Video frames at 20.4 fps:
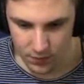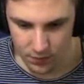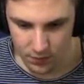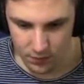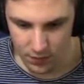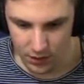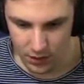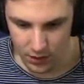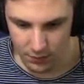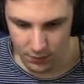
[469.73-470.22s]
Oh,
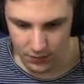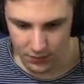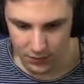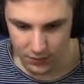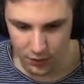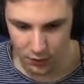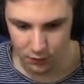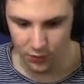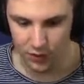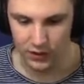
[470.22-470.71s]
I better
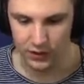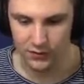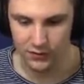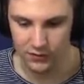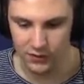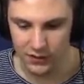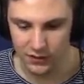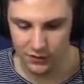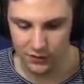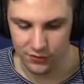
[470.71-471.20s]
not run
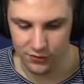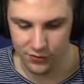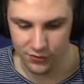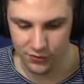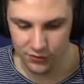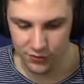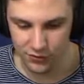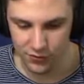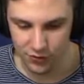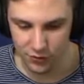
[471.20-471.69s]
into these
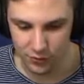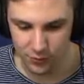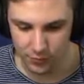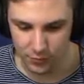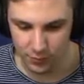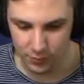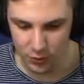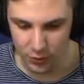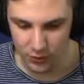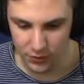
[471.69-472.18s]

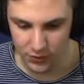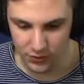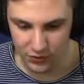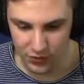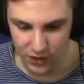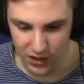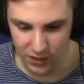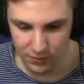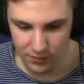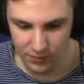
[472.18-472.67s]
stupid What's booby
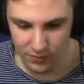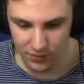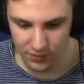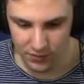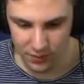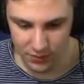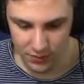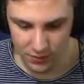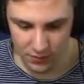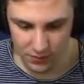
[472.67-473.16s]
traps.
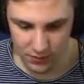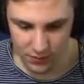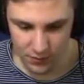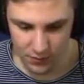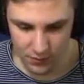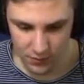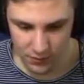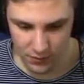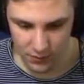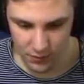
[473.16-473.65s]

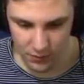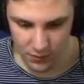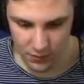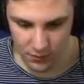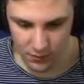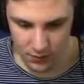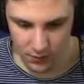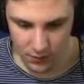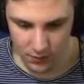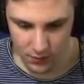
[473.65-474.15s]

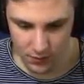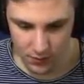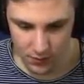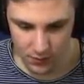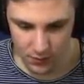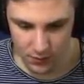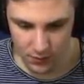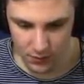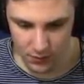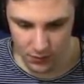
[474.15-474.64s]
Well,
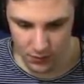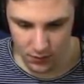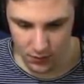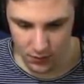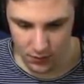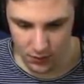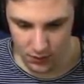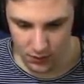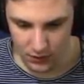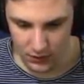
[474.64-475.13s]

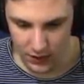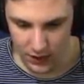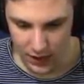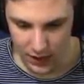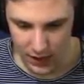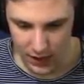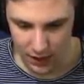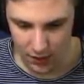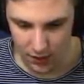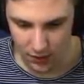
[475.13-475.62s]
he helped us
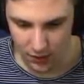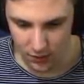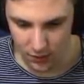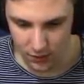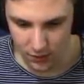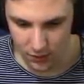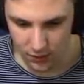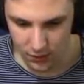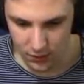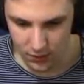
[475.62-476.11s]
smuggle
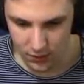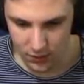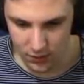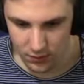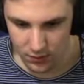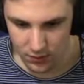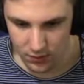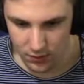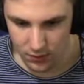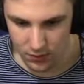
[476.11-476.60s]
stuff into the
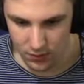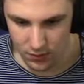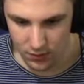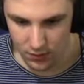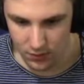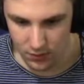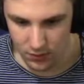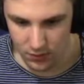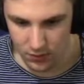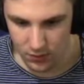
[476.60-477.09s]

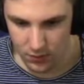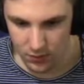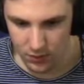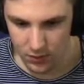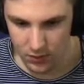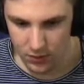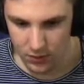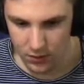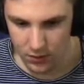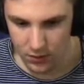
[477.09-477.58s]
cities.
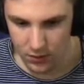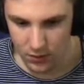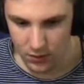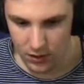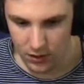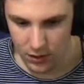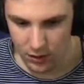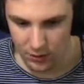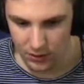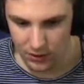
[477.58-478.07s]

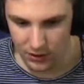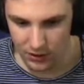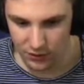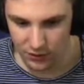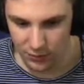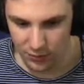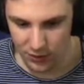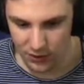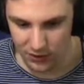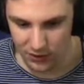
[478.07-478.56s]
How am I gonna
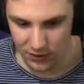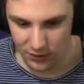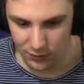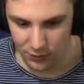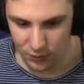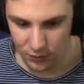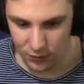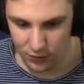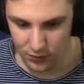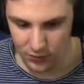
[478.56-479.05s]
spot
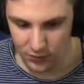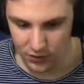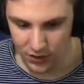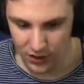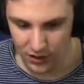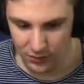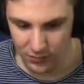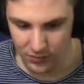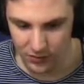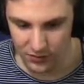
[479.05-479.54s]
these booby
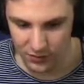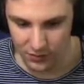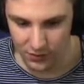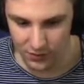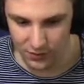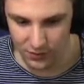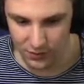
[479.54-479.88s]
traps?